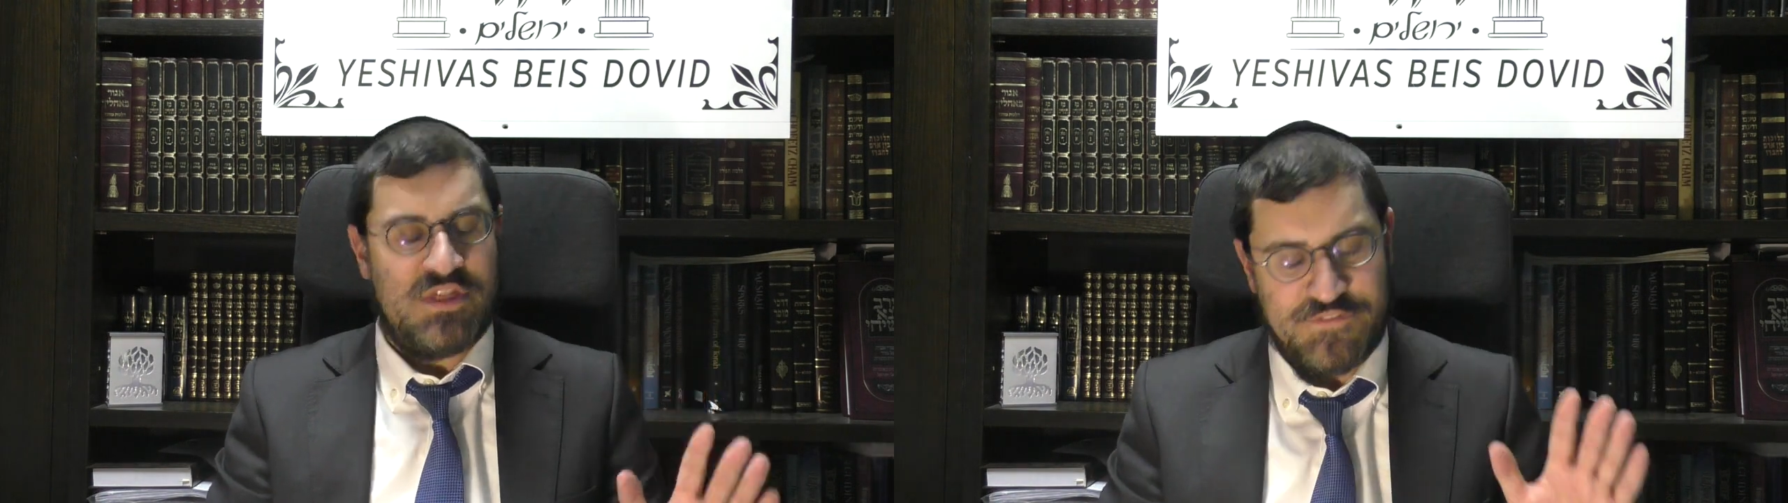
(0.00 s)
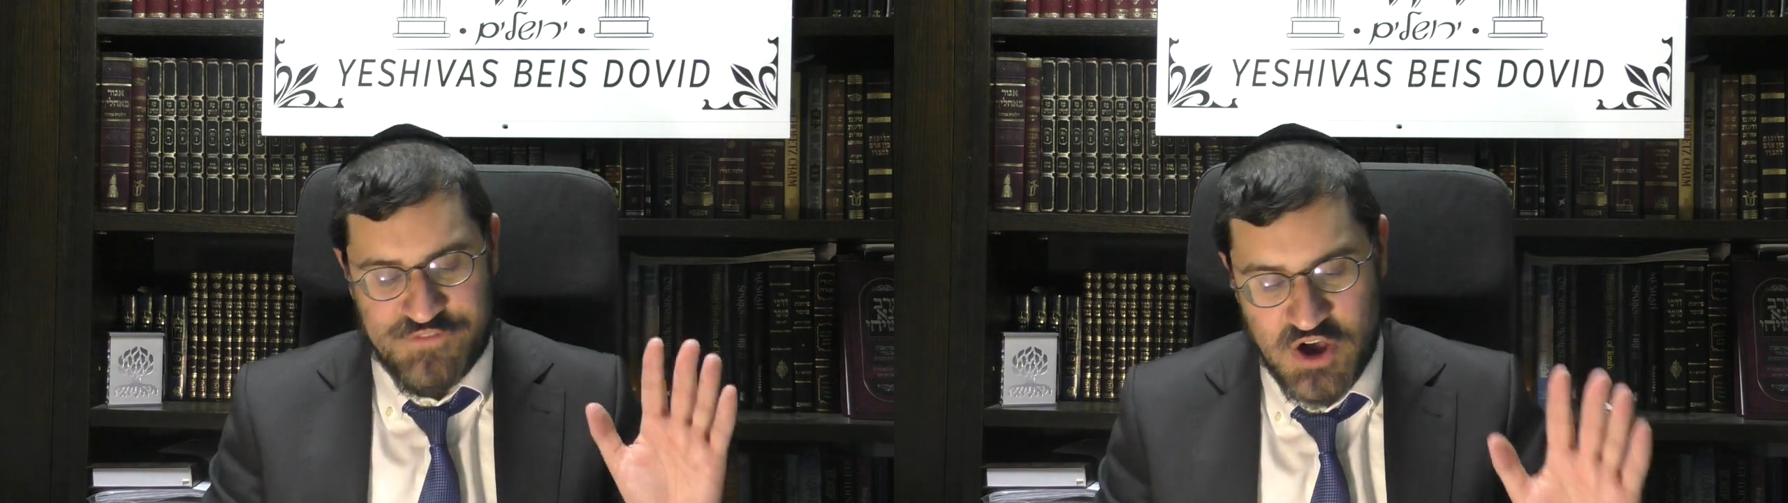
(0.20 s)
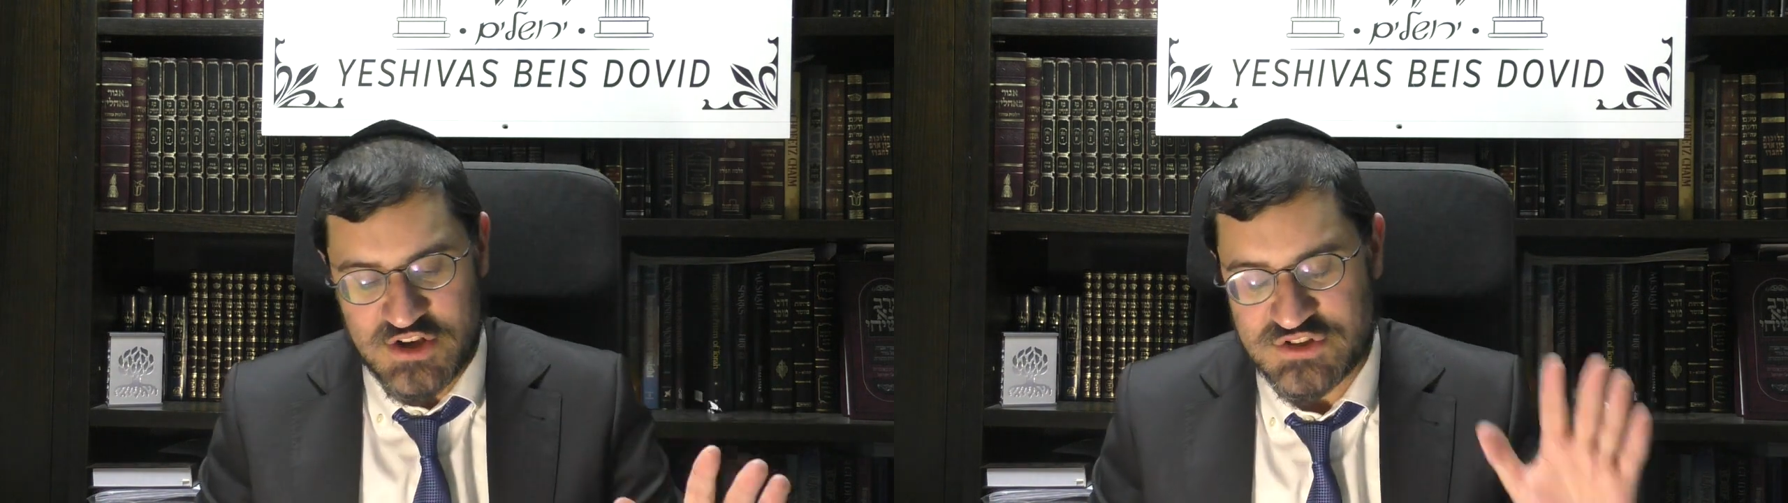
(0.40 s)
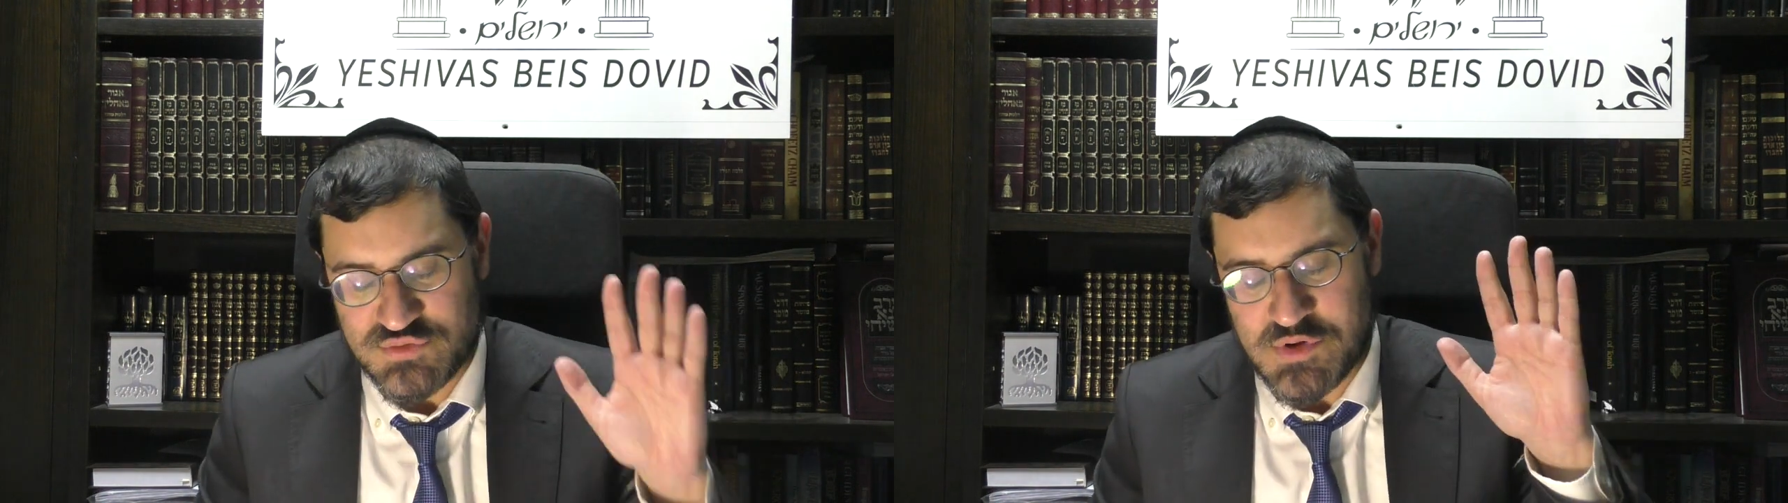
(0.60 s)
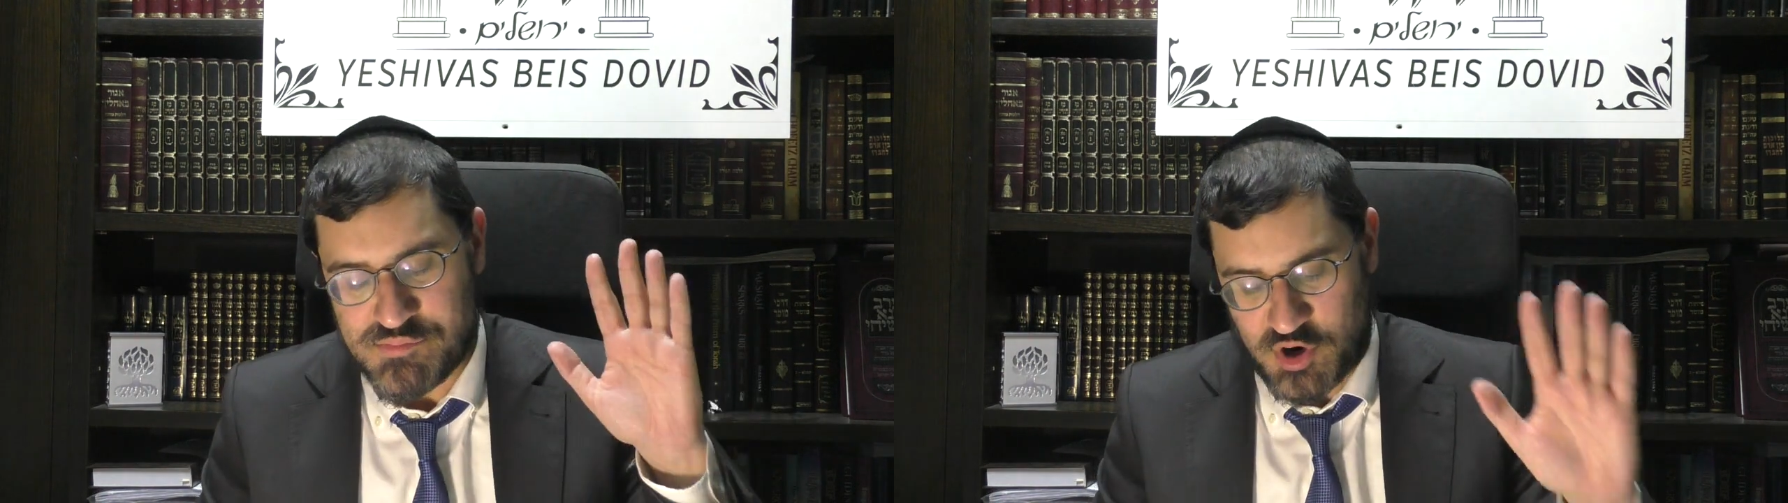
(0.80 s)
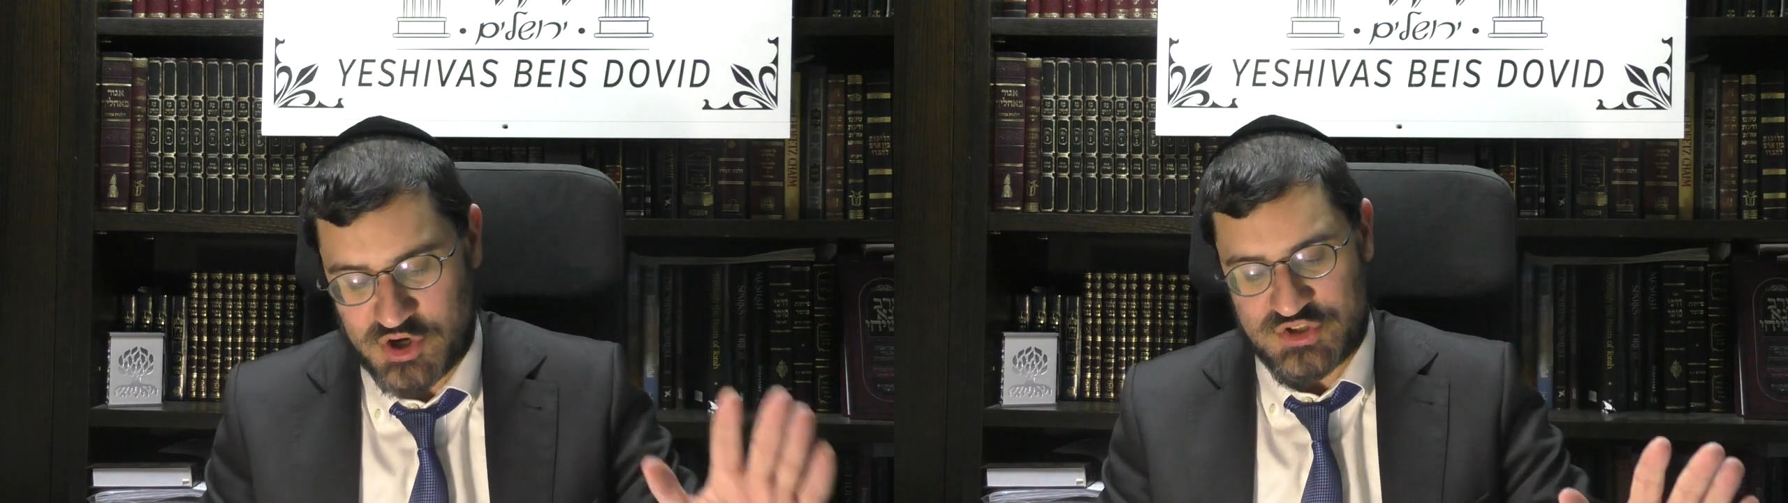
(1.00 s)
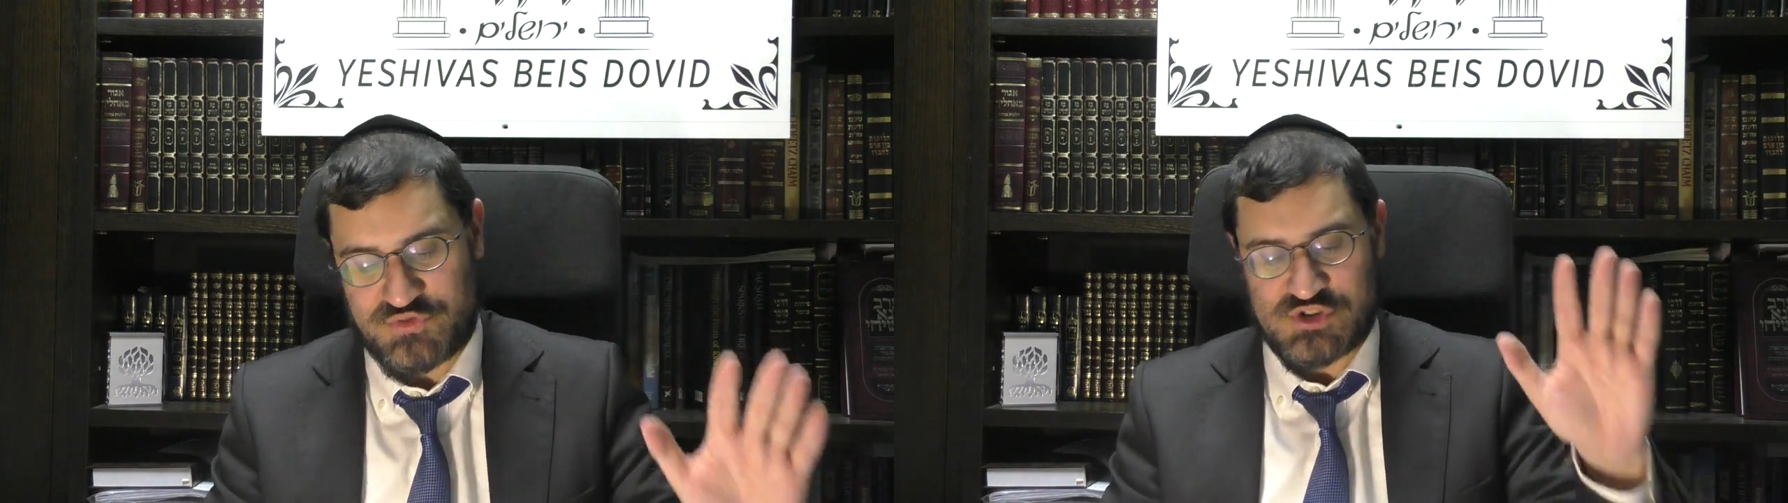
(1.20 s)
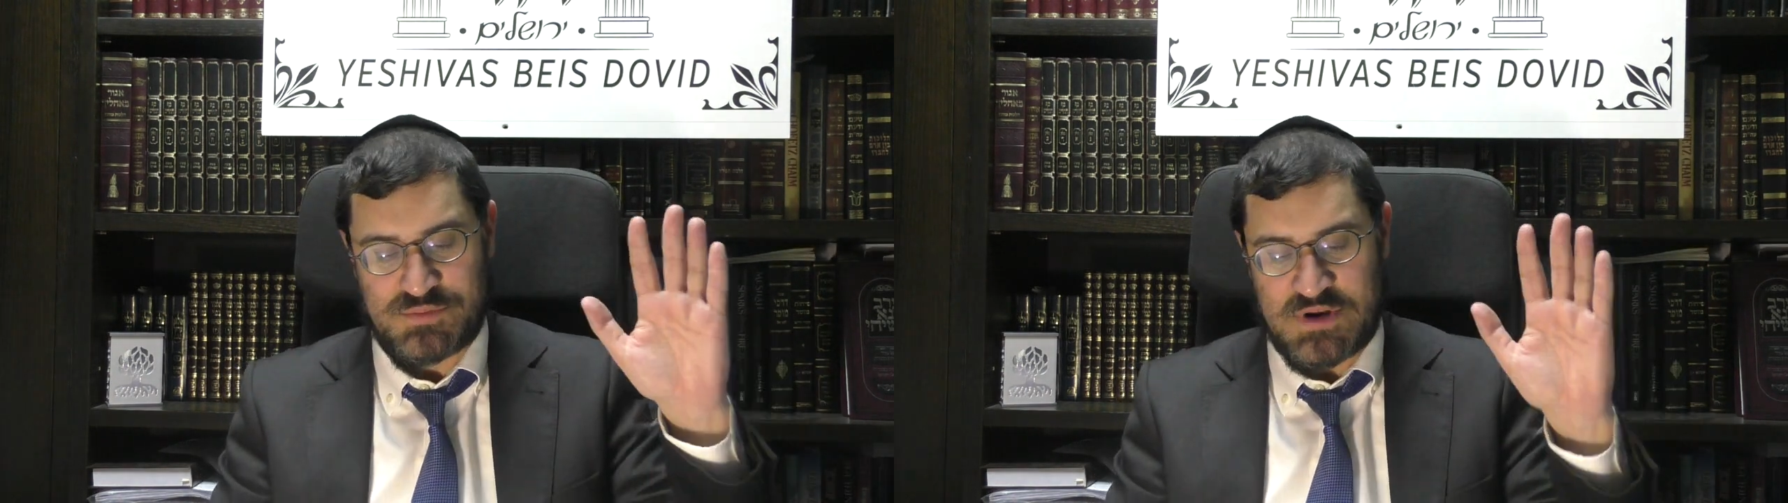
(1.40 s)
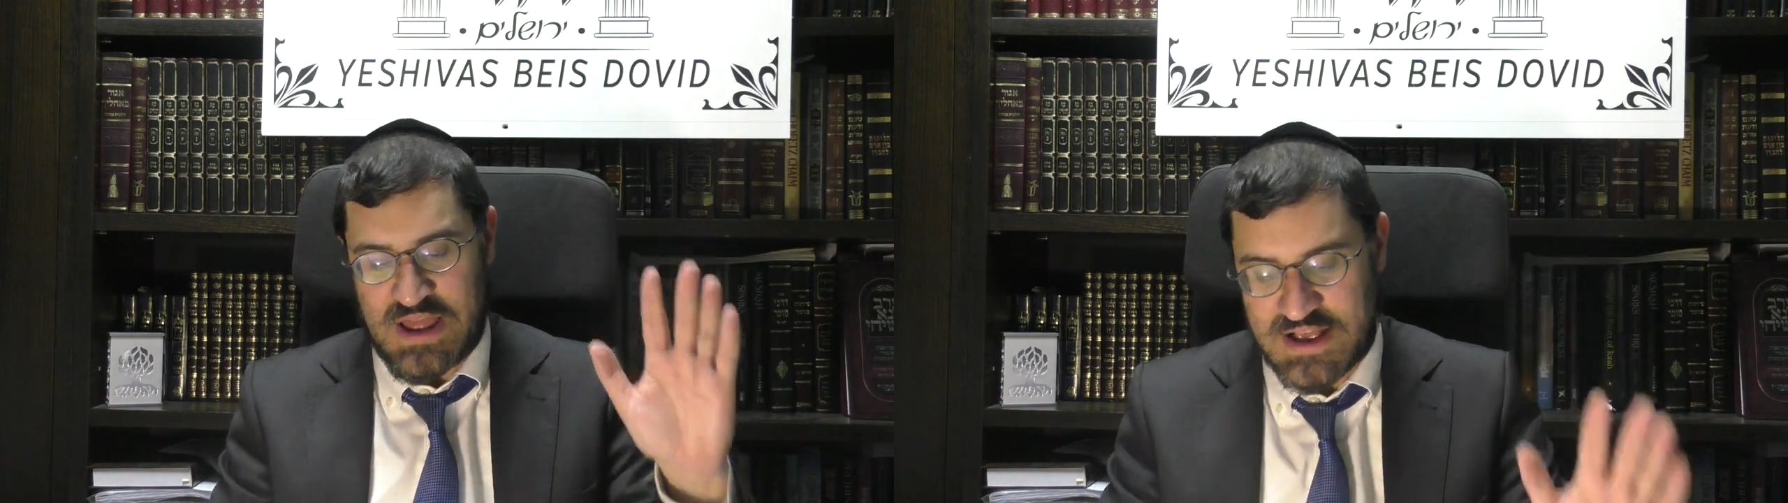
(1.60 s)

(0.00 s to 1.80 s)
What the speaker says: the first three brachas of Shemini